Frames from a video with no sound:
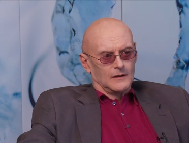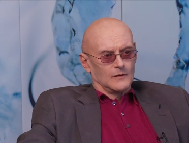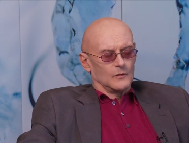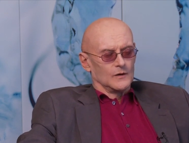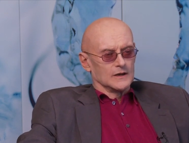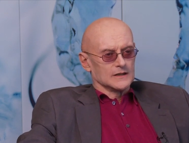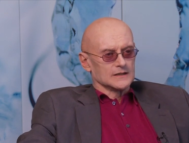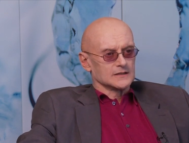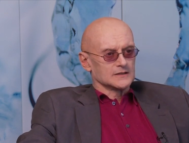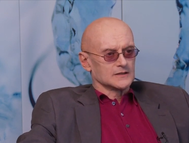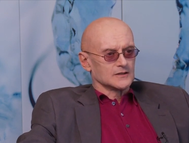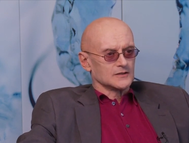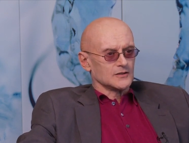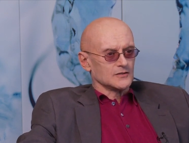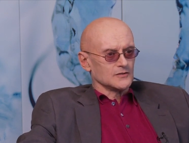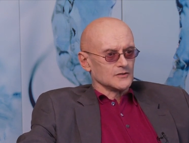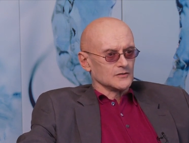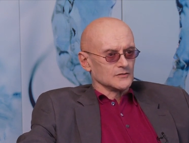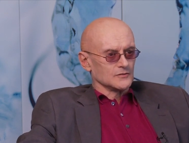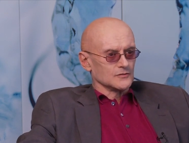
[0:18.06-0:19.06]
was
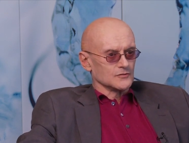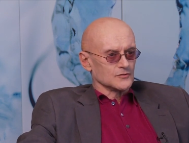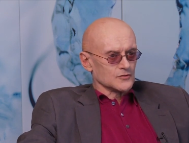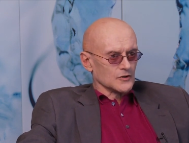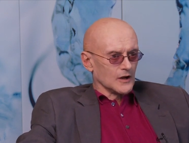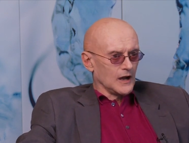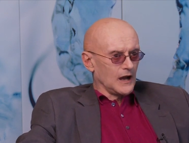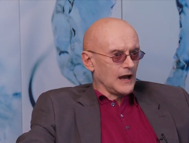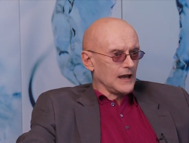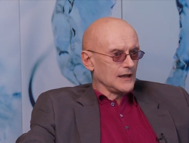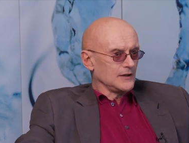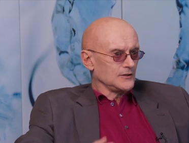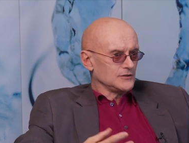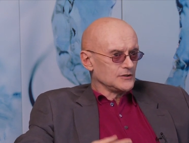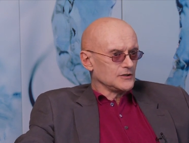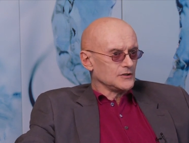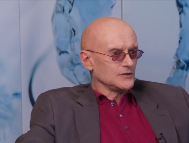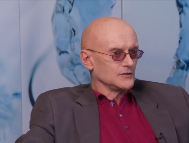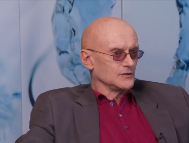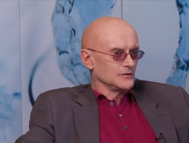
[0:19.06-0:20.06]
to try
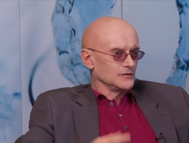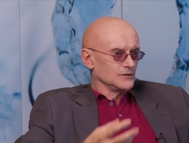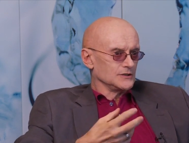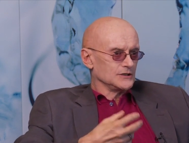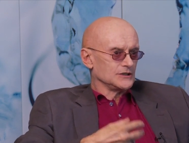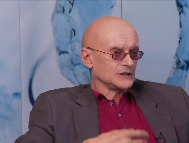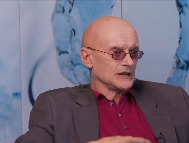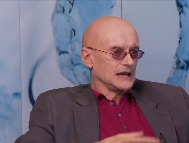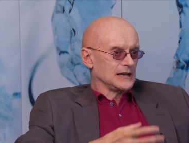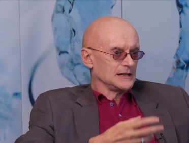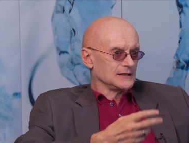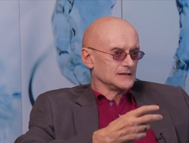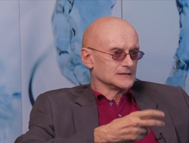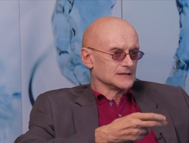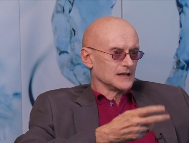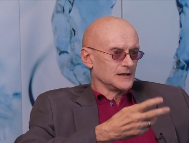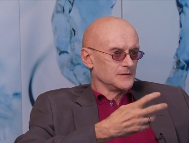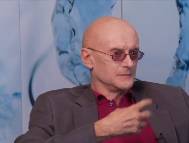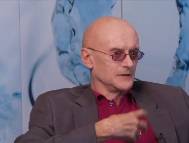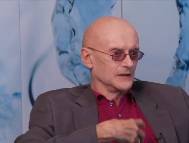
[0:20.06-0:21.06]
to shed
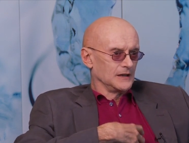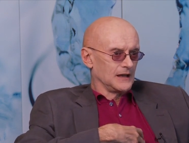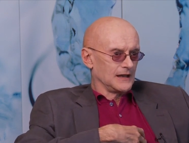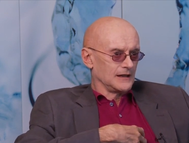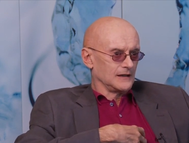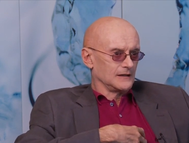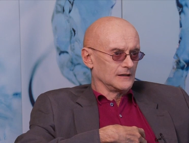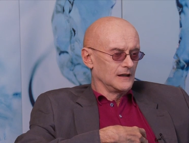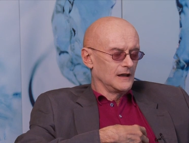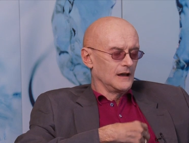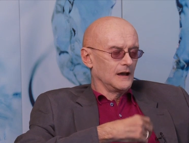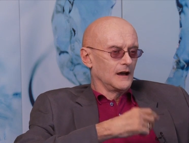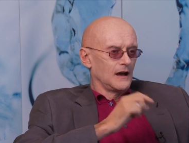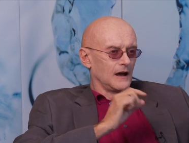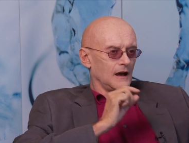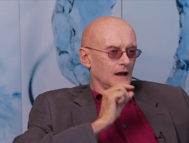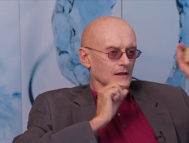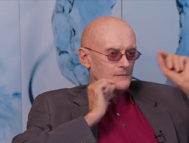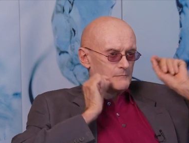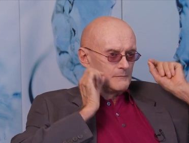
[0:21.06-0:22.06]
some light
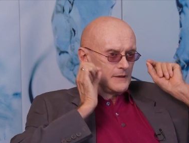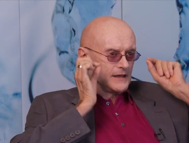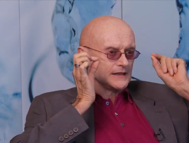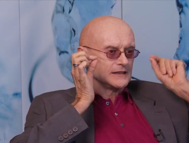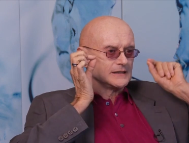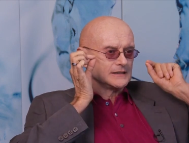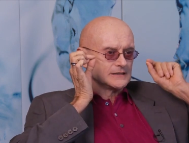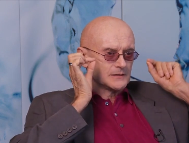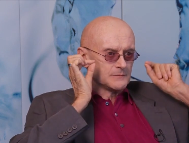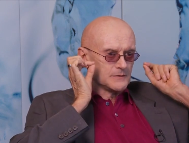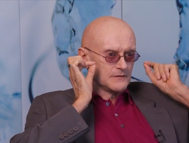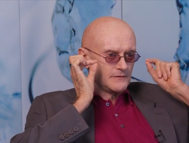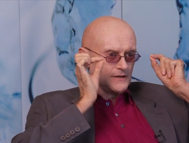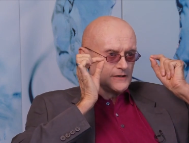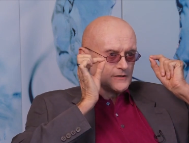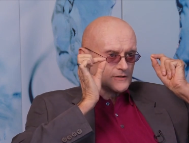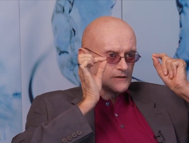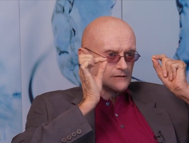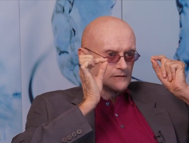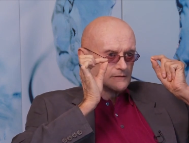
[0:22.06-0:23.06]
on the mechanism of
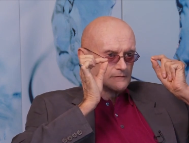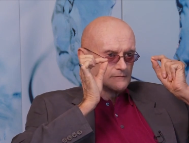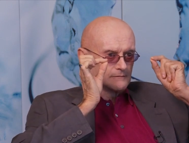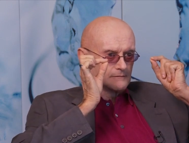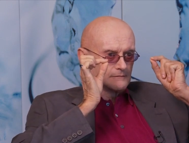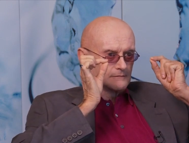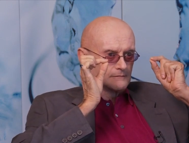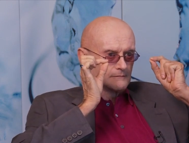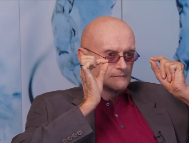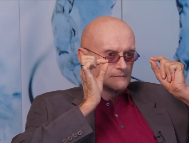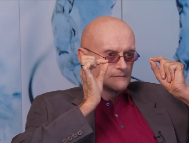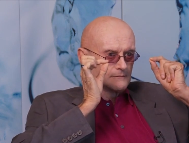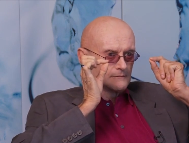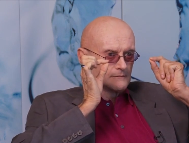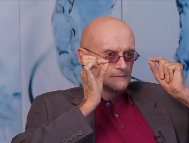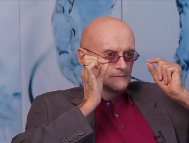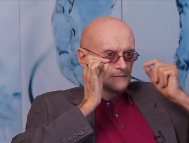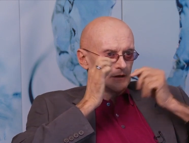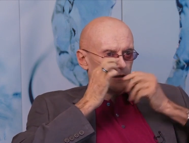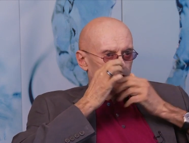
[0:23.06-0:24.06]
vision,
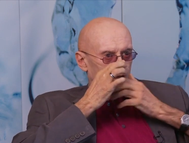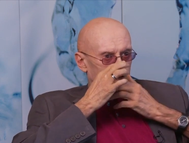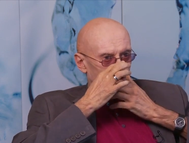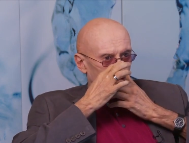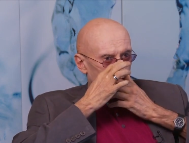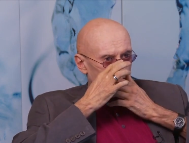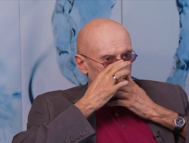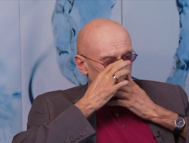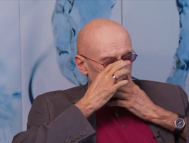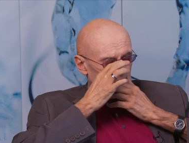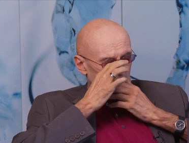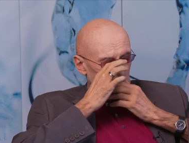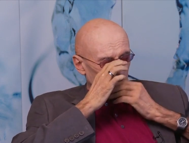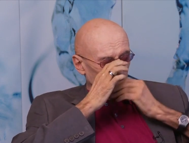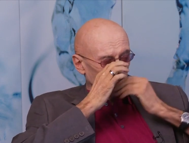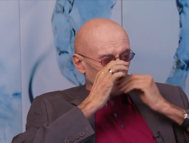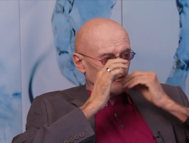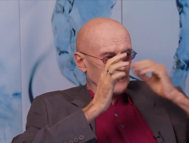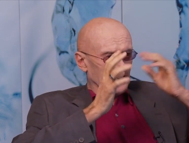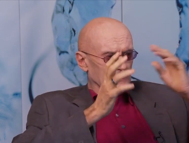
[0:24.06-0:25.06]
which was
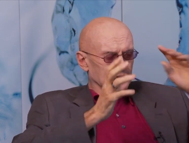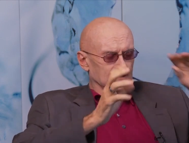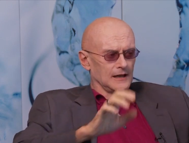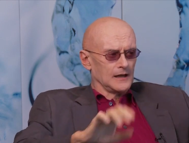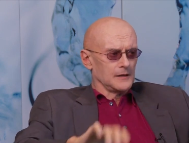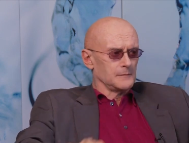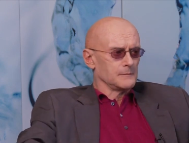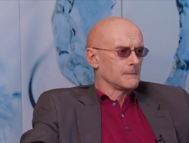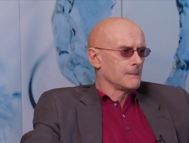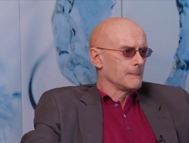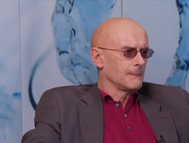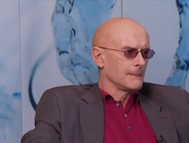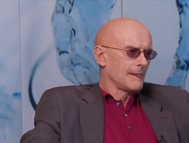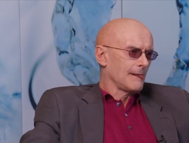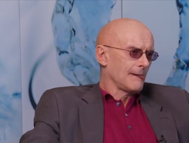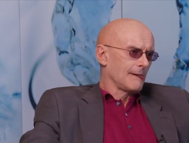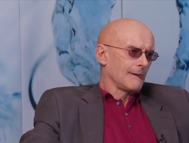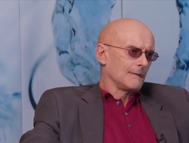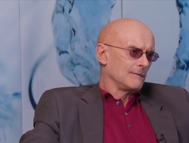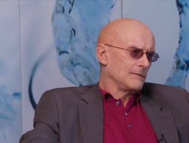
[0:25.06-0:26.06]
still at that time
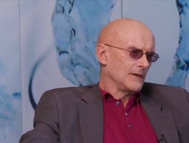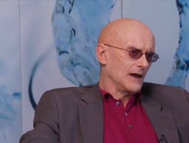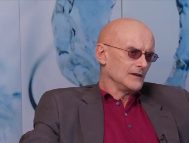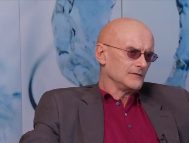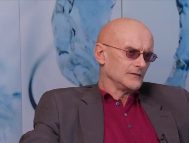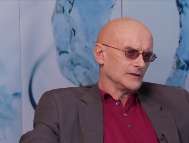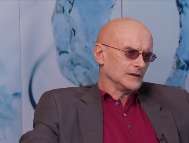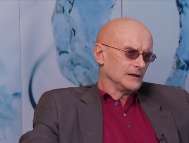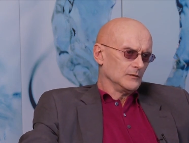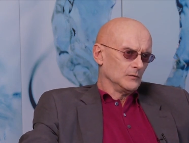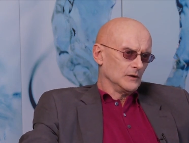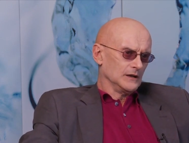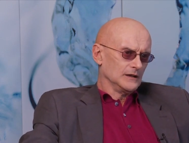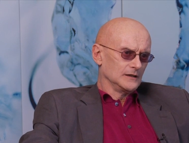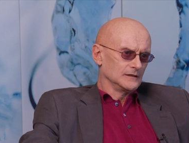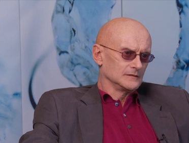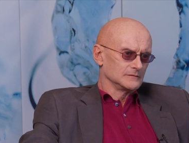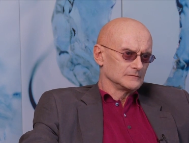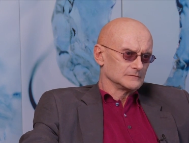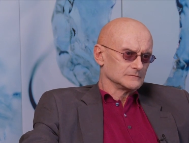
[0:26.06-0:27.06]
not very
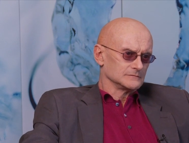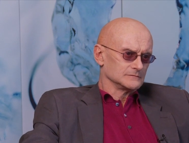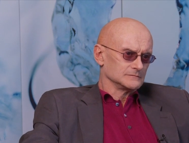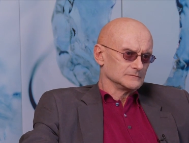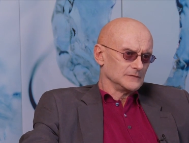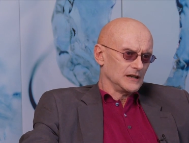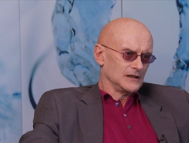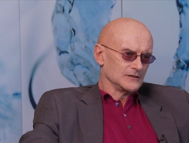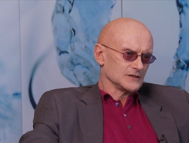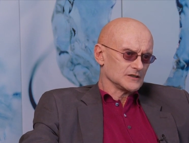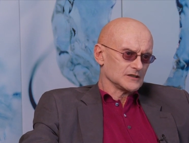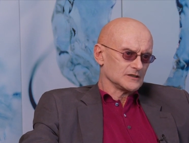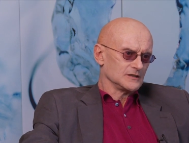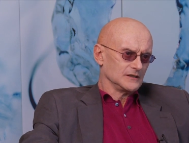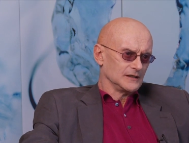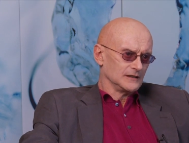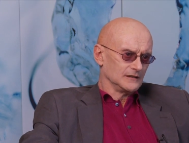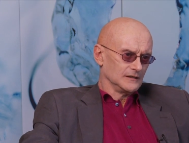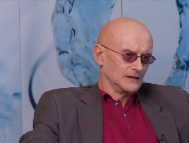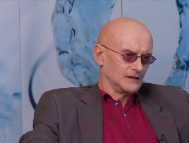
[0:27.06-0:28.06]
well
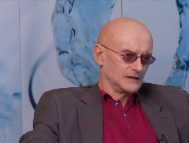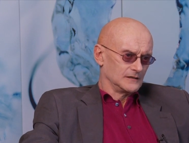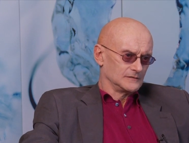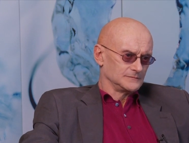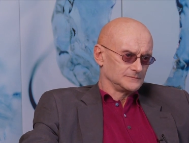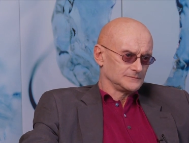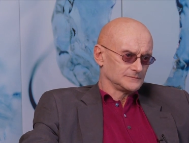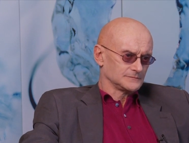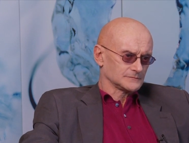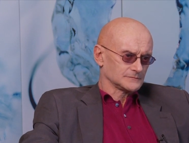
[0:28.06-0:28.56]
understood at all